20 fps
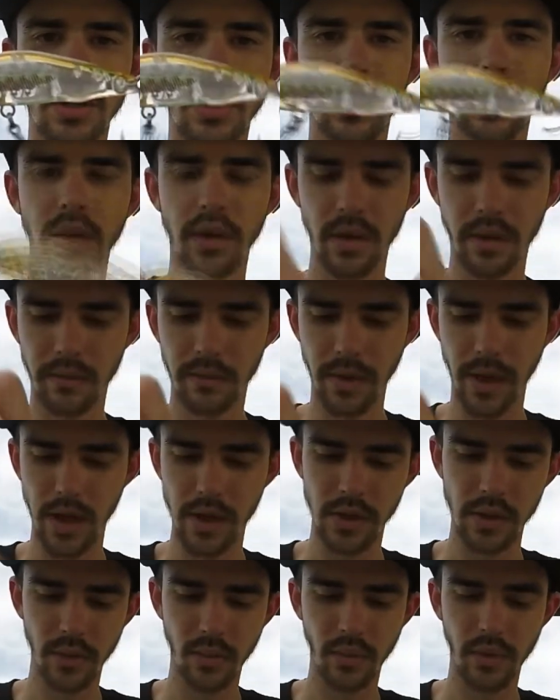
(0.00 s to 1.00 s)
clear,
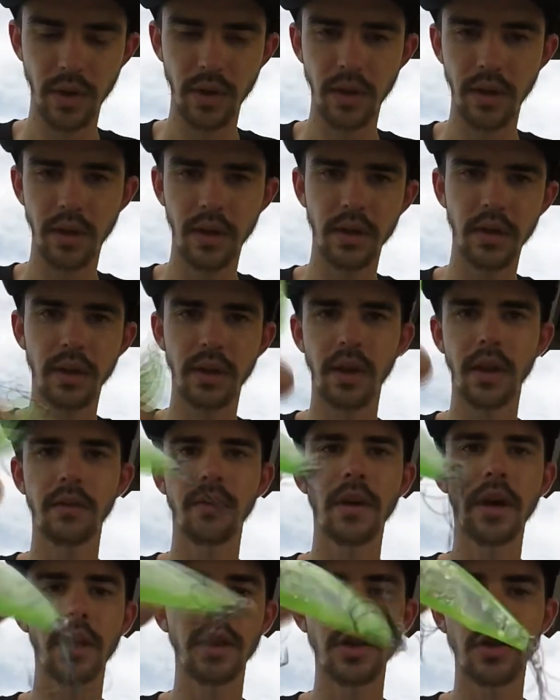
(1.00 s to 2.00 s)
flashy one. They've
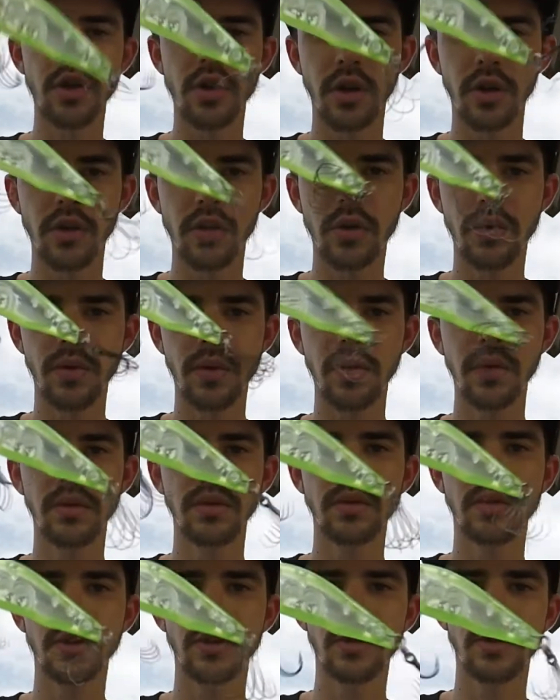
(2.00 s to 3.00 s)
got the
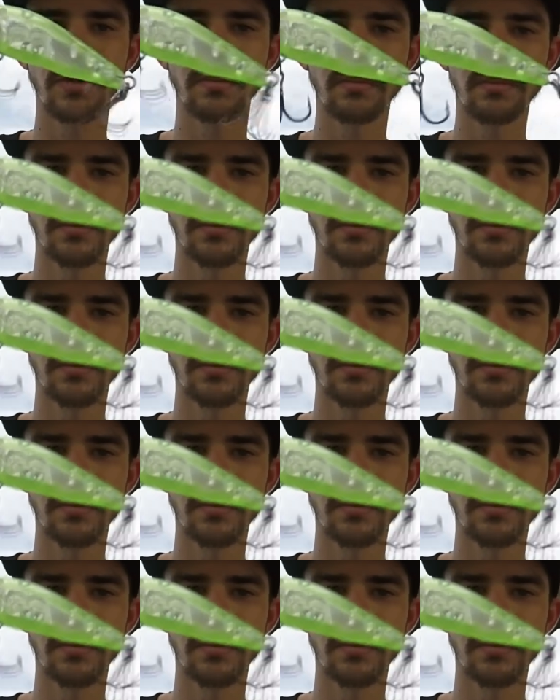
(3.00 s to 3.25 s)
chartreuse.